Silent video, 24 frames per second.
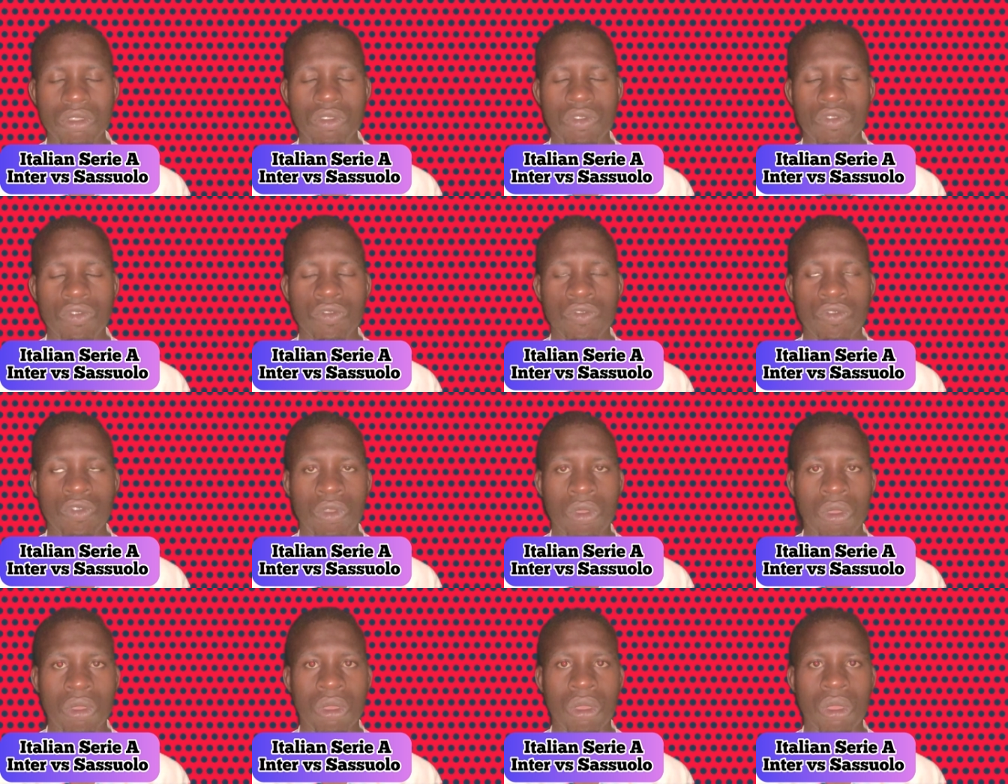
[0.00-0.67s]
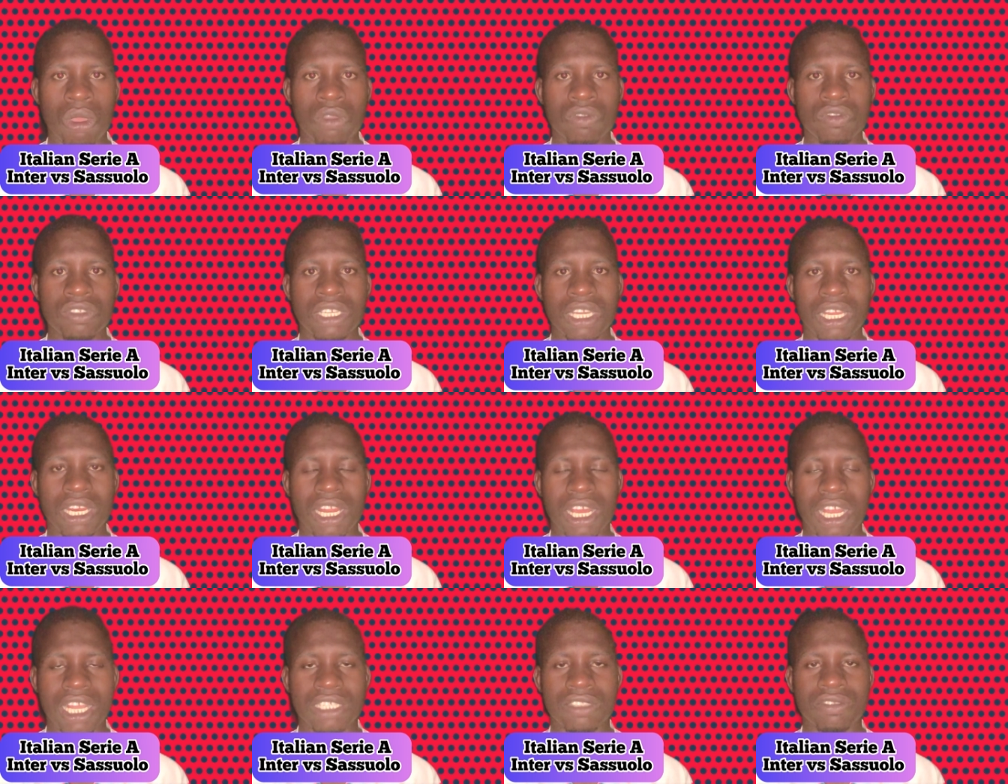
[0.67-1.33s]
four of their
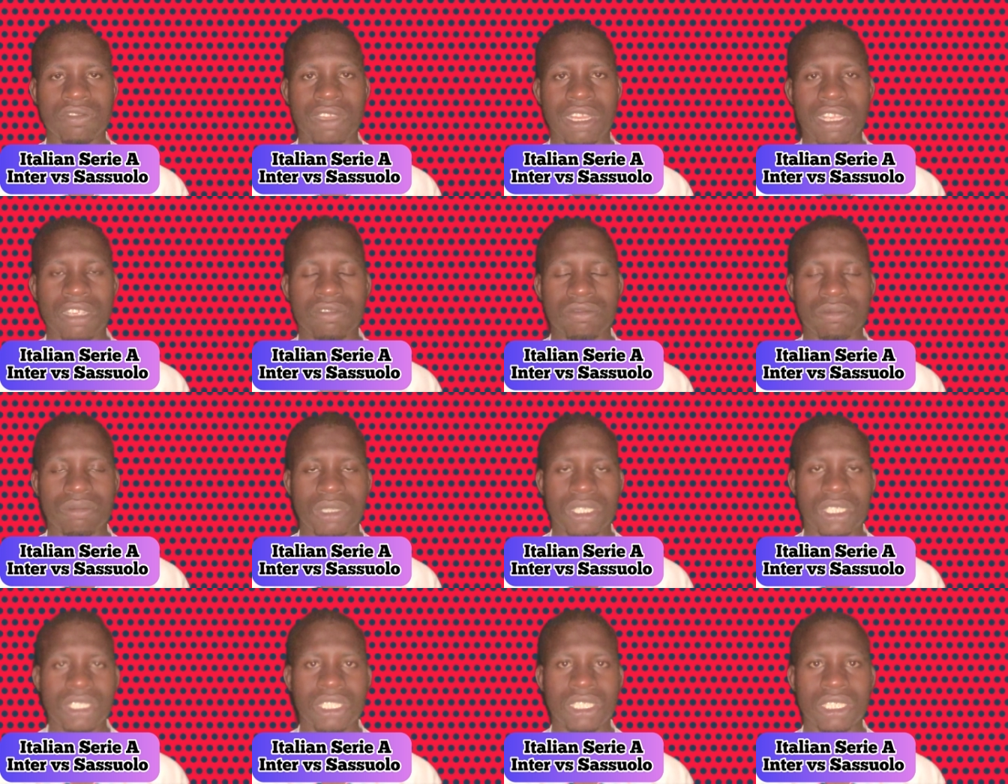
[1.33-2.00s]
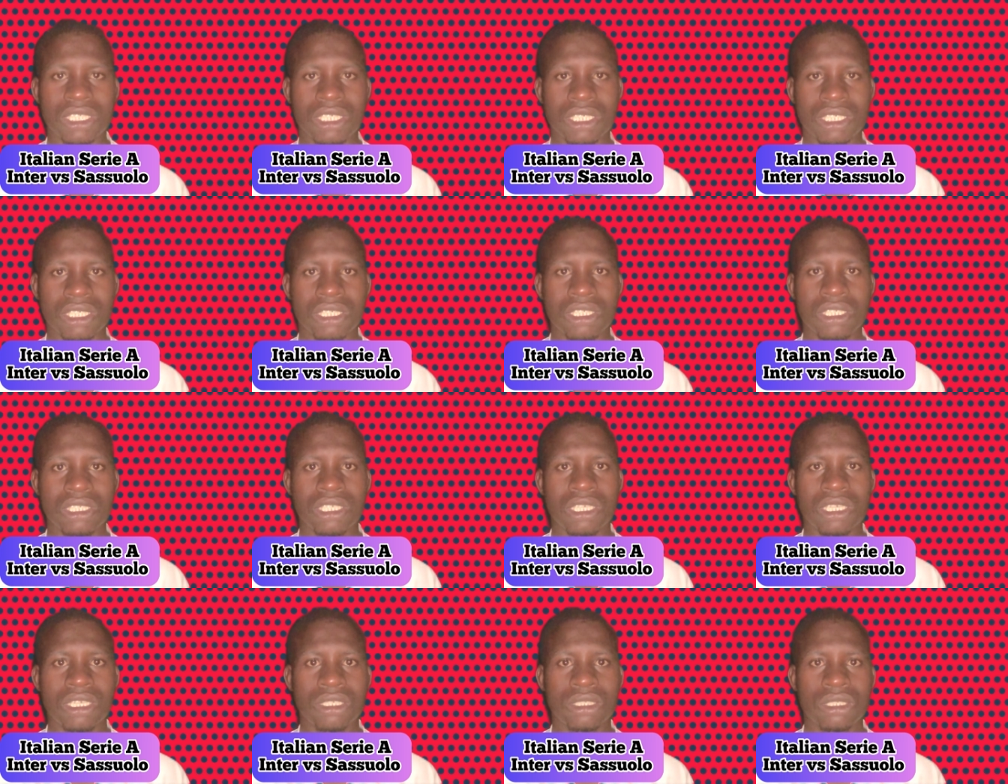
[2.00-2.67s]
last five matches
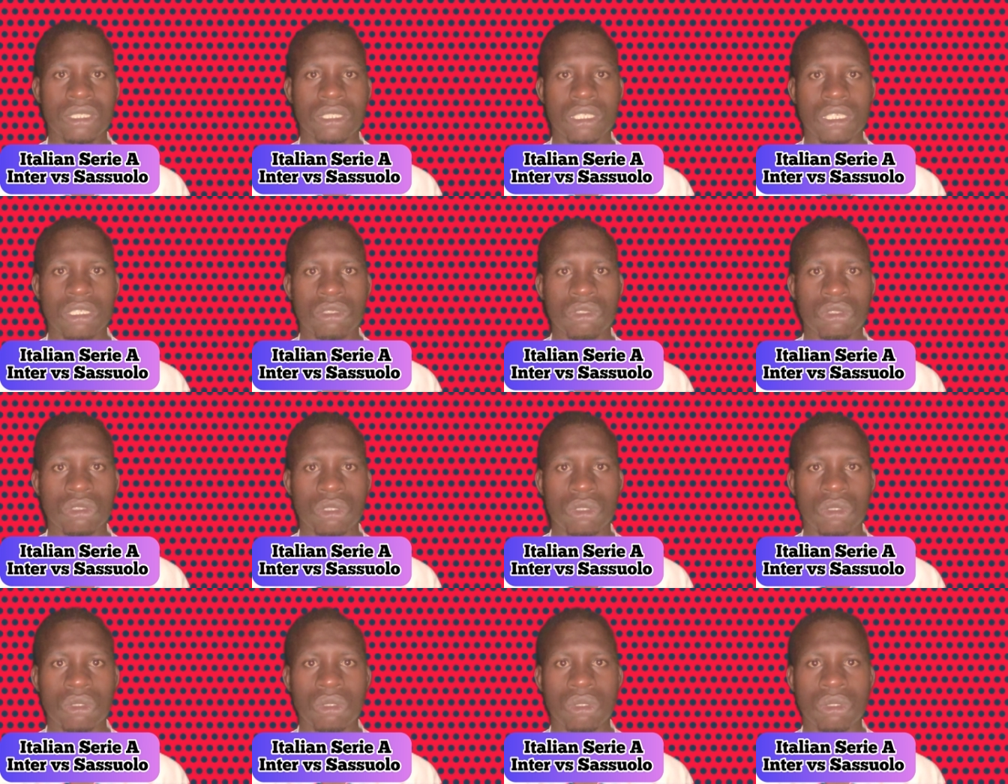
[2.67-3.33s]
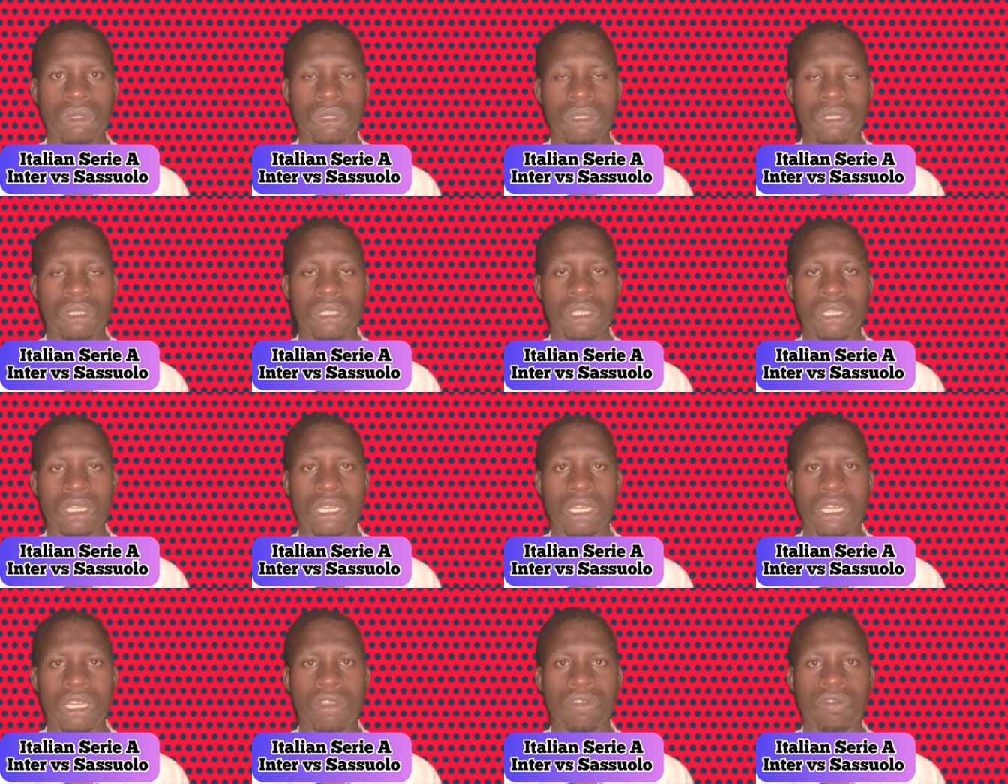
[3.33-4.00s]
and Sassuolo
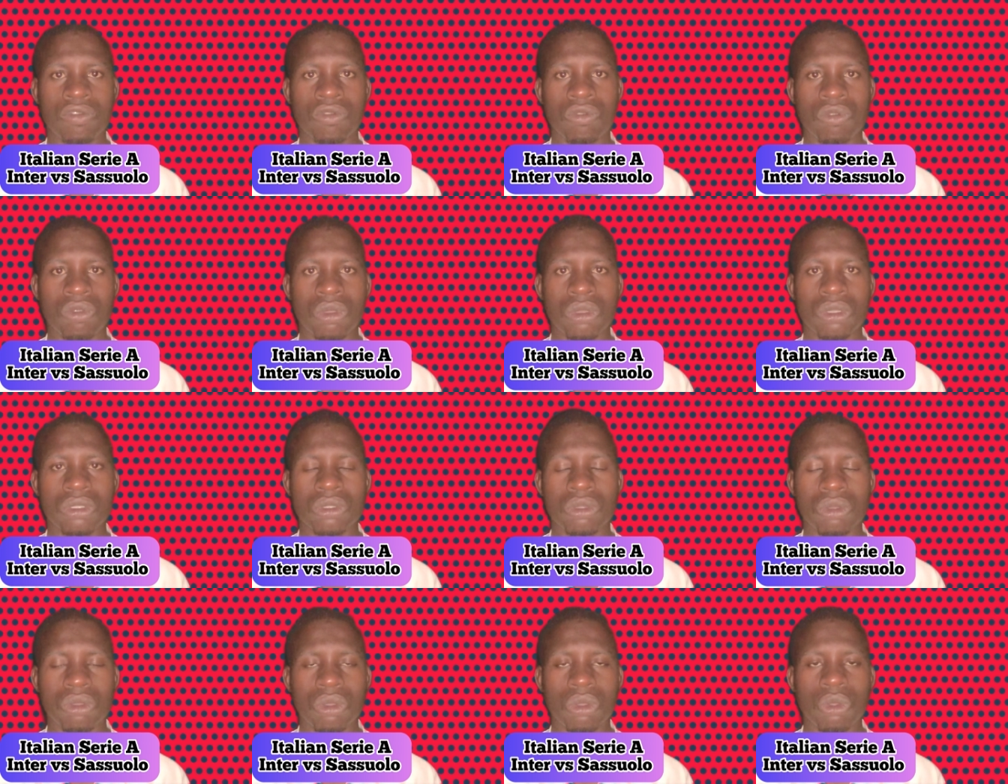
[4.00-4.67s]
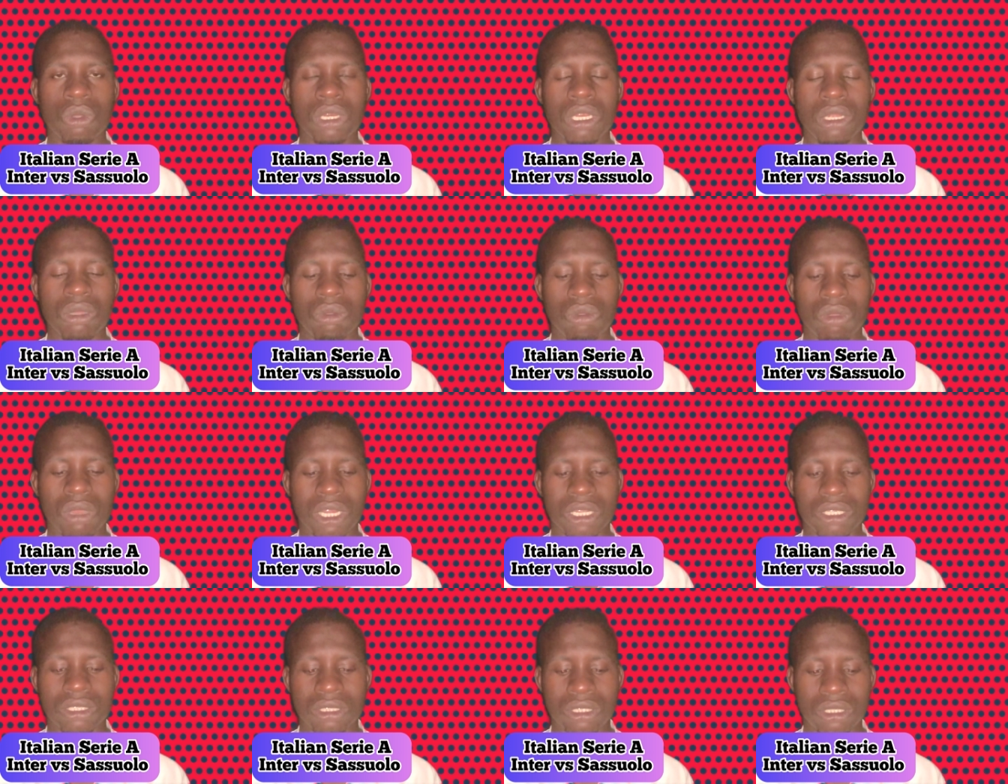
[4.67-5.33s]
have won only
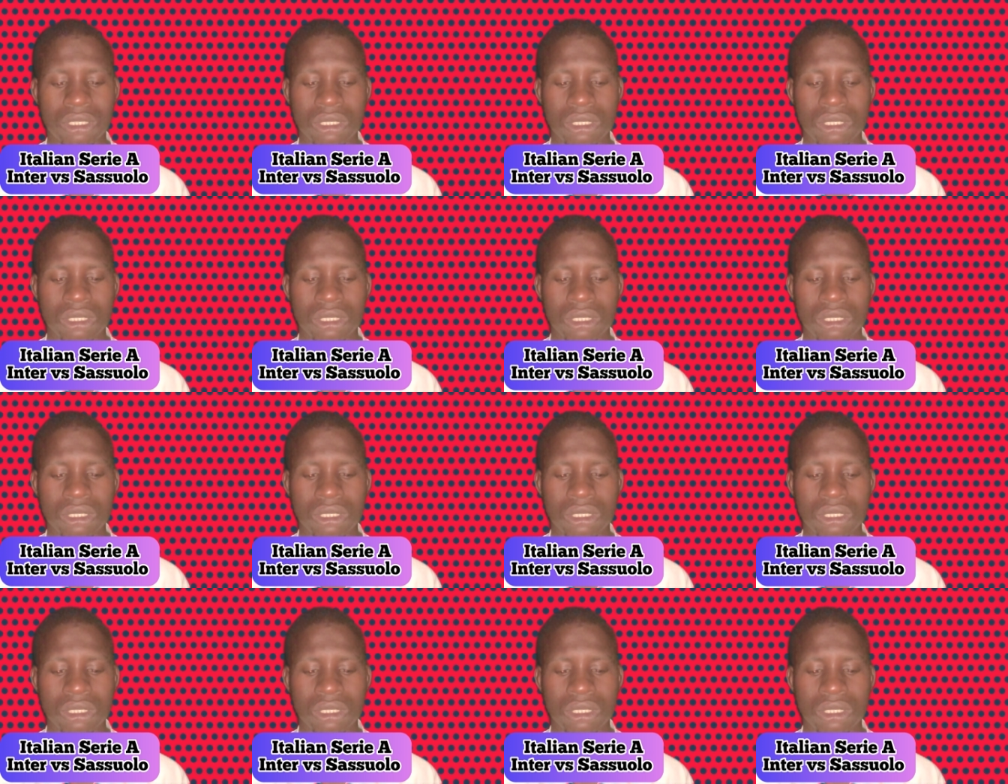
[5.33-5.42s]
one.